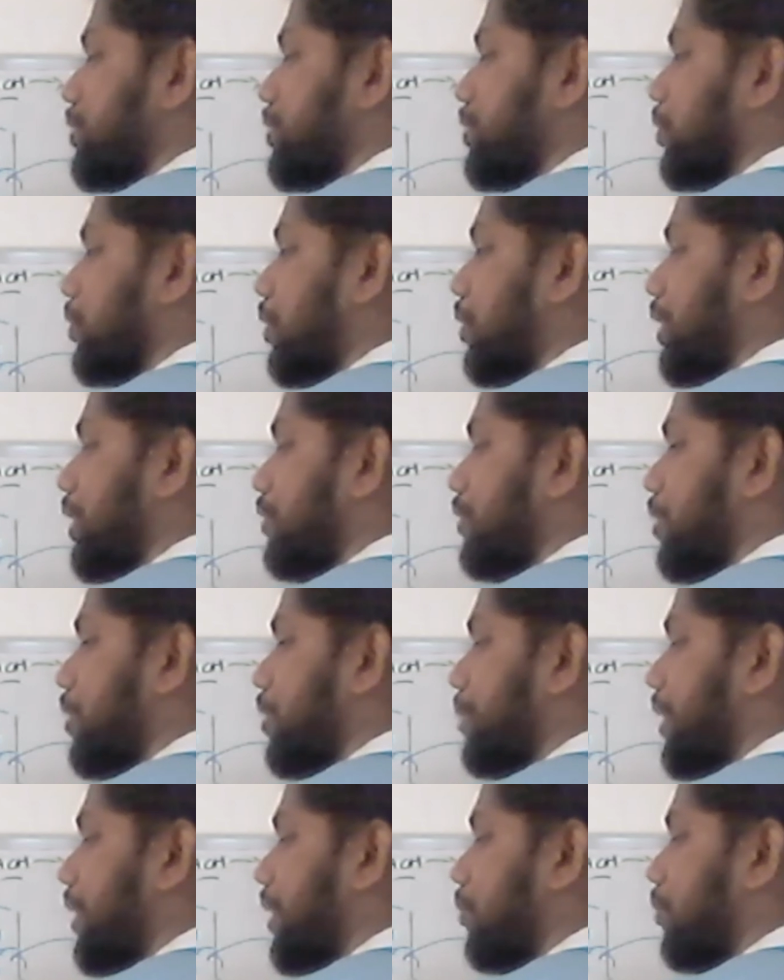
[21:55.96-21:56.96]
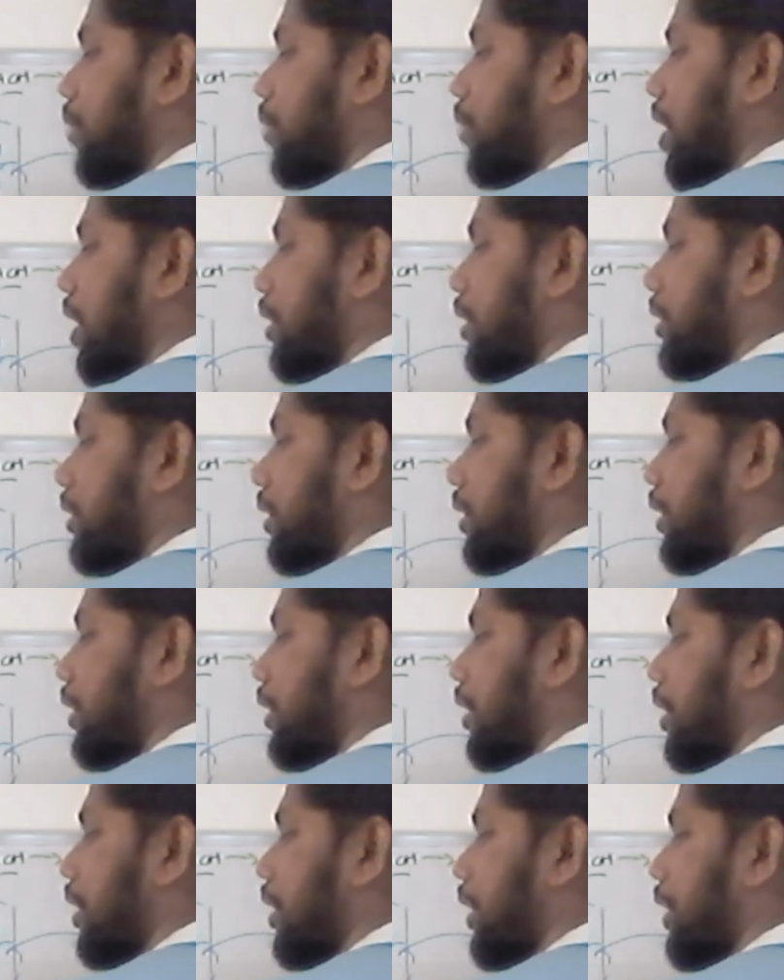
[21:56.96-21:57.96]
so it will be 1
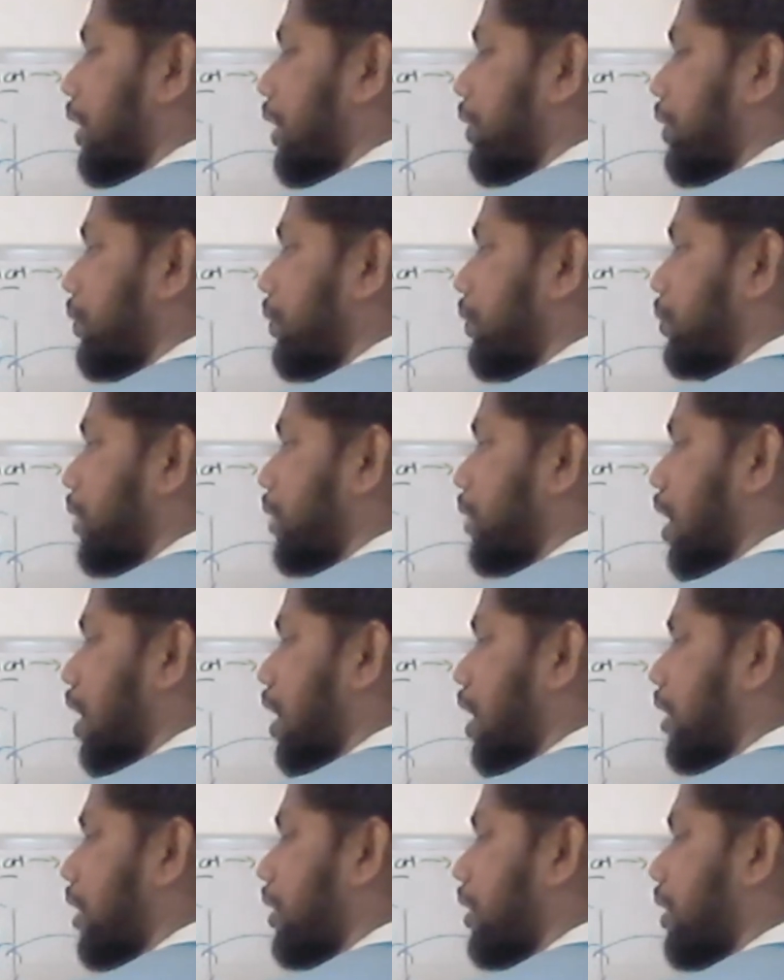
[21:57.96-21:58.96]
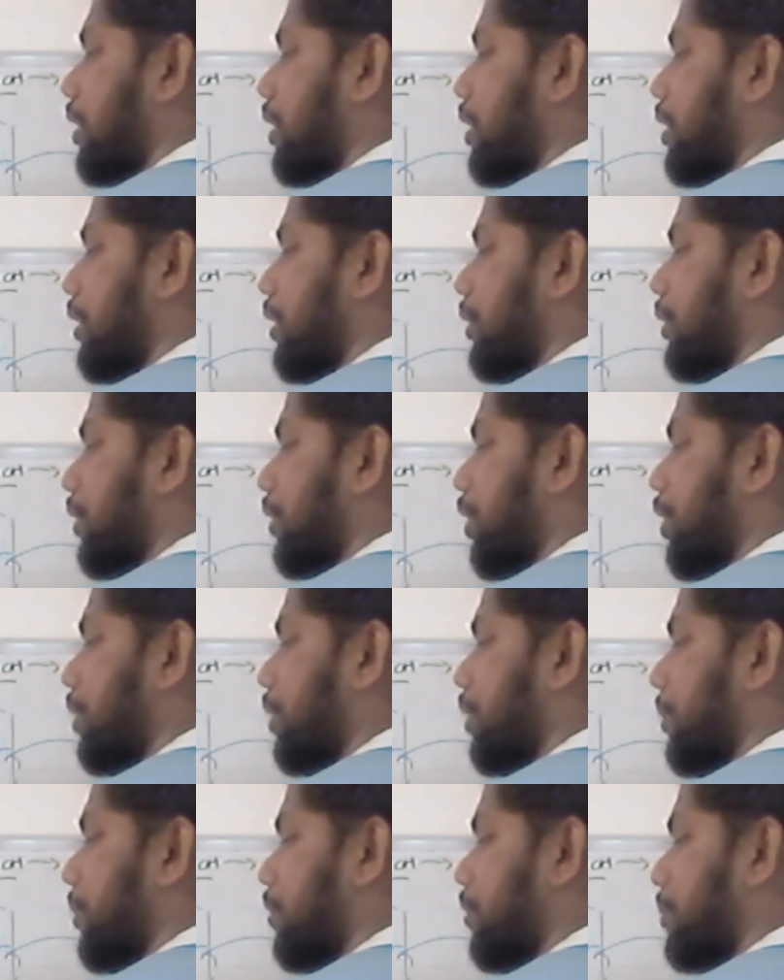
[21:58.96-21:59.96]
into 100 into 10 to
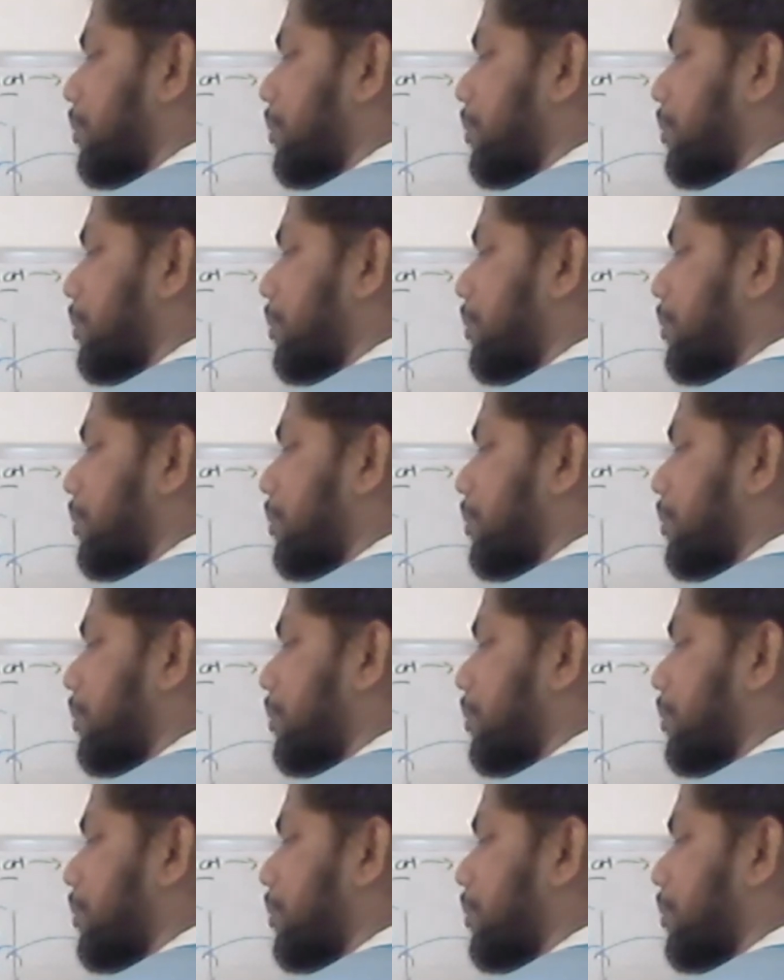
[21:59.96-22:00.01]
the power